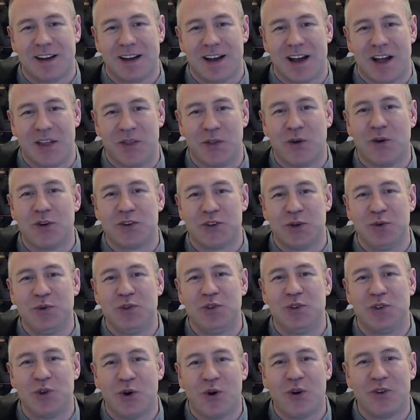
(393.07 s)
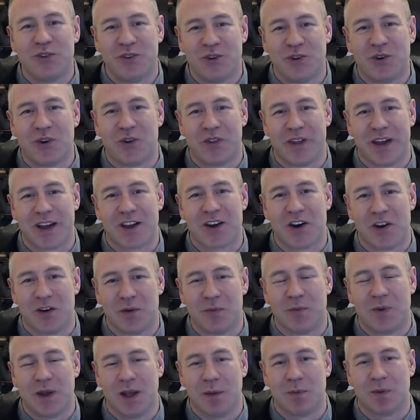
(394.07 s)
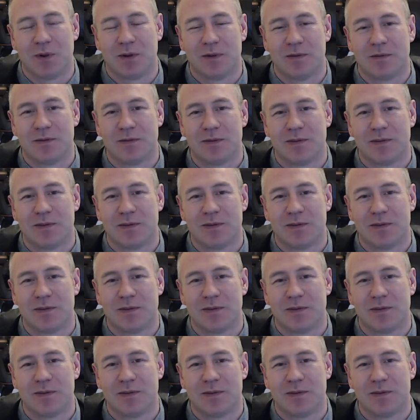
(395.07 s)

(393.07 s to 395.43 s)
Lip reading: and those who don't know they're con people.